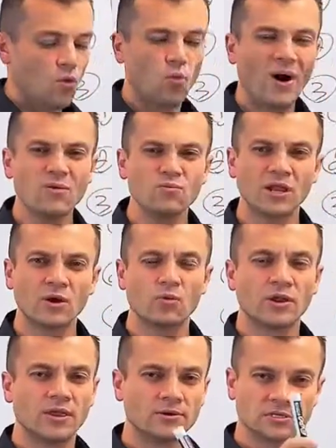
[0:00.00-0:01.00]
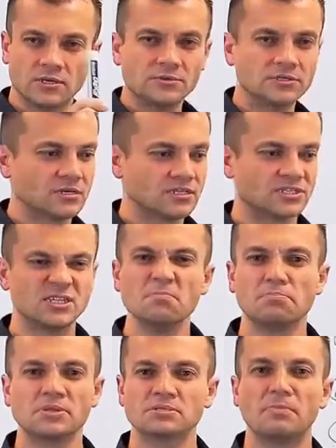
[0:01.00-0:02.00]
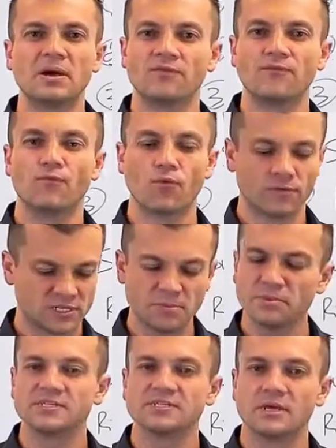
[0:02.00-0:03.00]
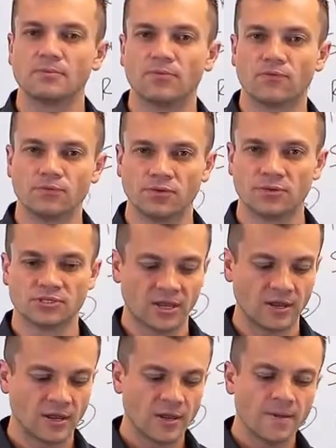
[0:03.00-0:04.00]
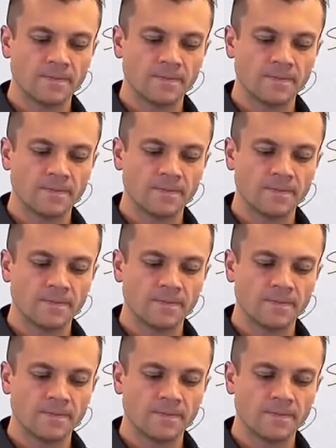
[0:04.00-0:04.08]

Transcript: Why would I want to? Here's a simplest metaphor, simplest example for you to understand.